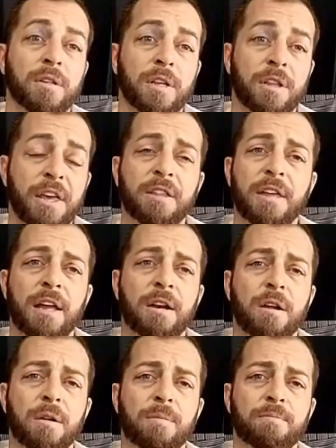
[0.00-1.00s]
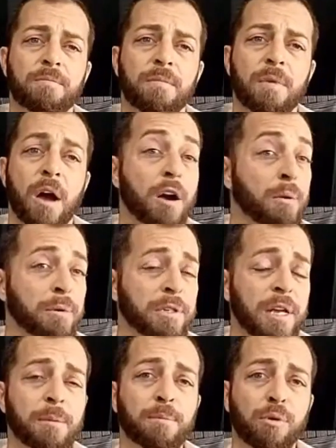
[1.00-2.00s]
To think that
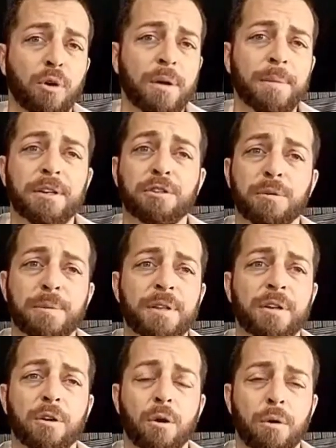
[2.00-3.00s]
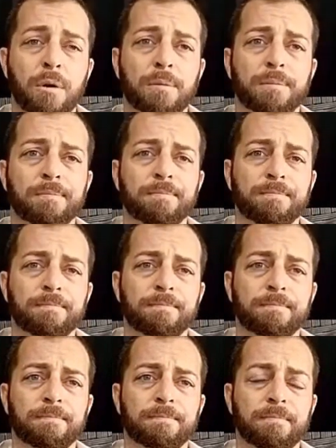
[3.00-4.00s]
100% employment should be the goal.
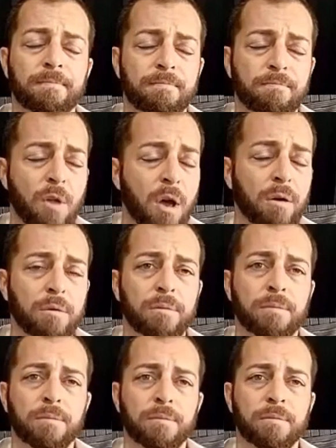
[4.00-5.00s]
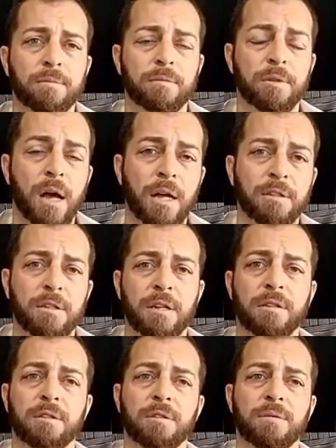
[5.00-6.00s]
No,
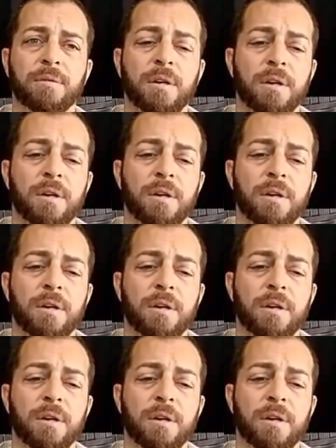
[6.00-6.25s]
nonsense.